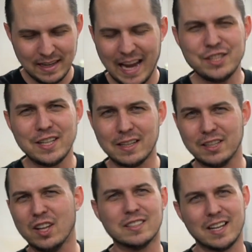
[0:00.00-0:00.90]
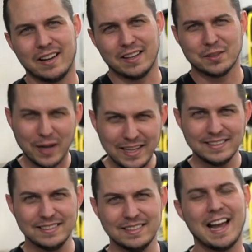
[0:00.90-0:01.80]
I should get lunch out of this, right?
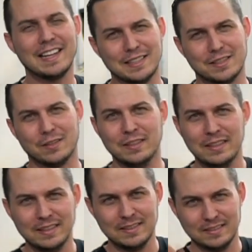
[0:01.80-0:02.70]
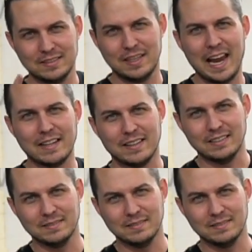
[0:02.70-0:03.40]
I think so. Handling.